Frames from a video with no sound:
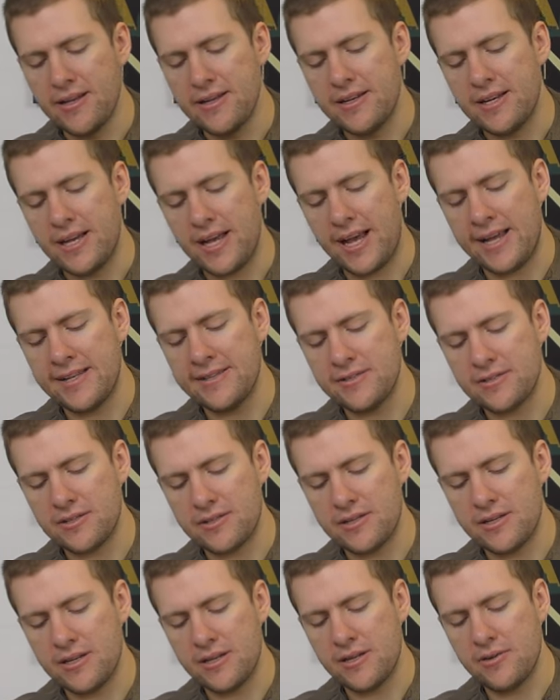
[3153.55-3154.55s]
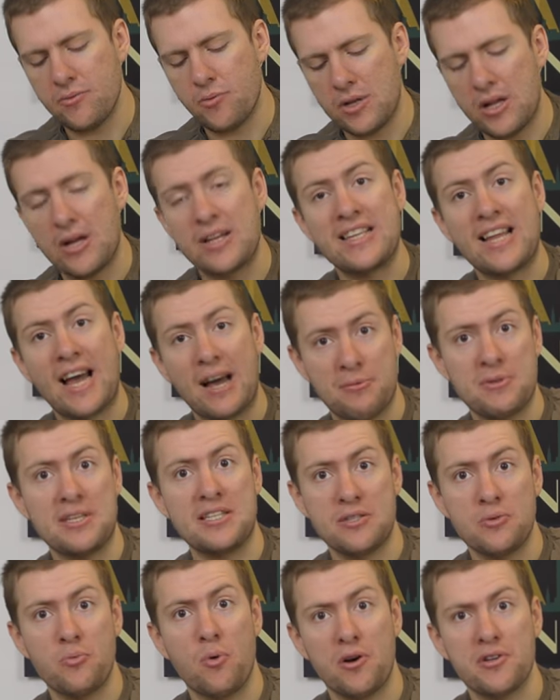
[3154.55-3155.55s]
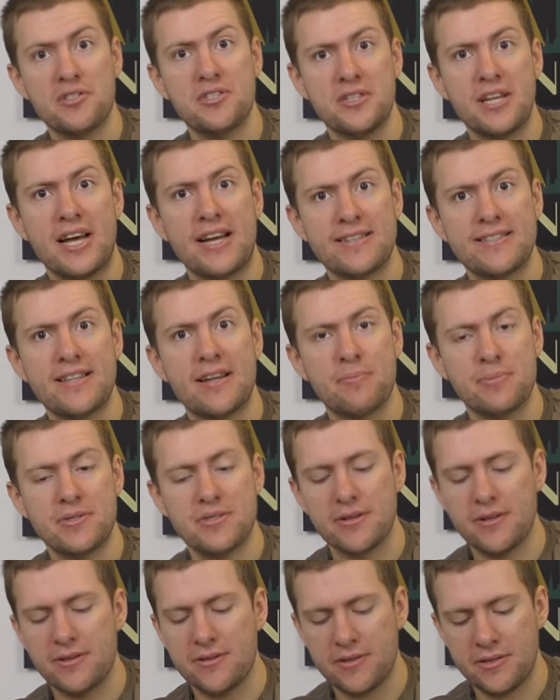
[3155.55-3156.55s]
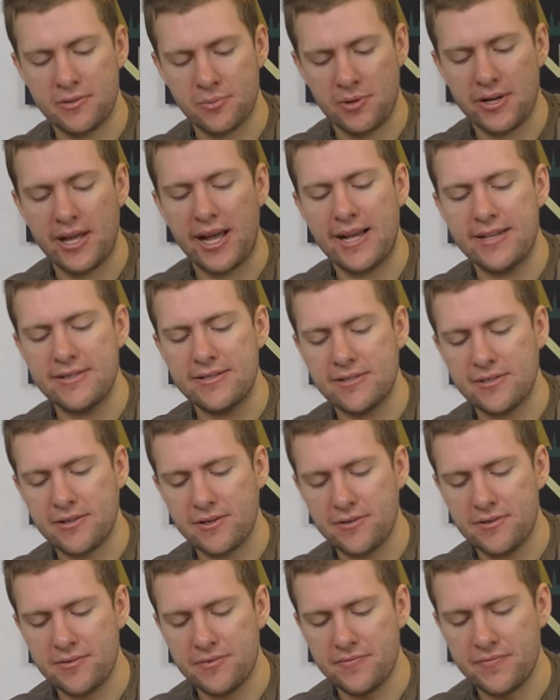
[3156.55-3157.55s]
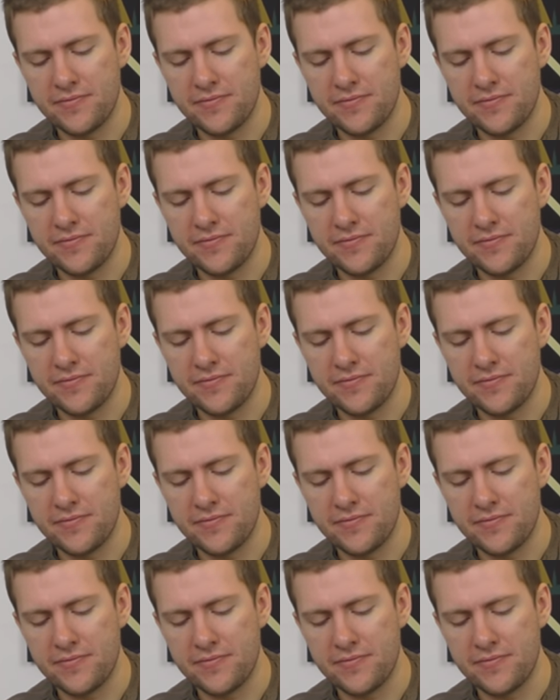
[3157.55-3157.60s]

It ends on a... Well, I now need to watch the next episode is what it ends on.